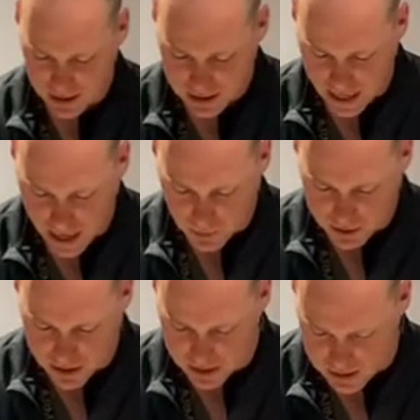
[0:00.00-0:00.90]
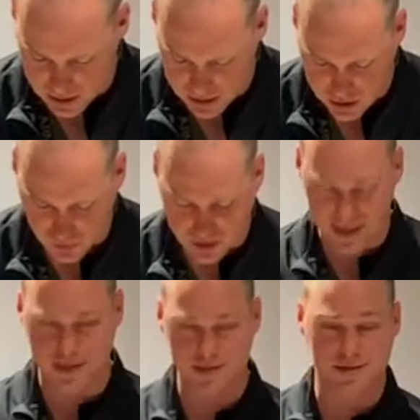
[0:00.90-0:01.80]
Now we get into what I
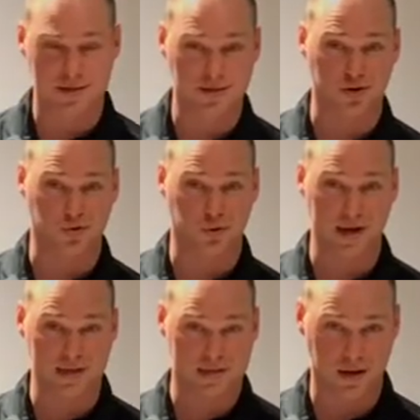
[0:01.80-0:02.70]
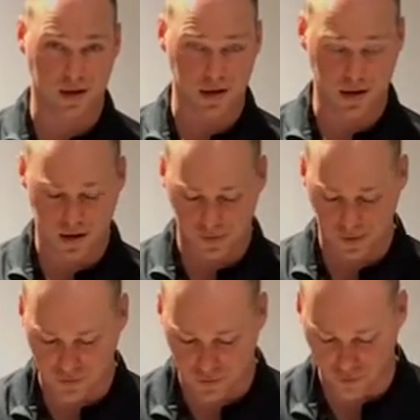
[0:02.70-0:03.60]
consider the grayest area of
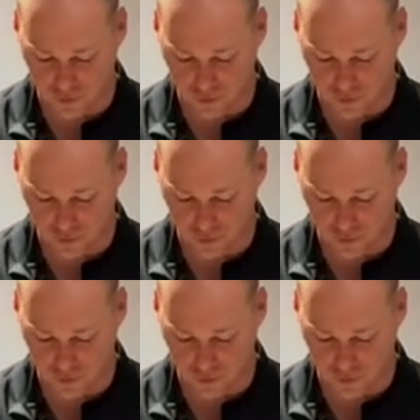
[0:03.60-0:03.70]
infant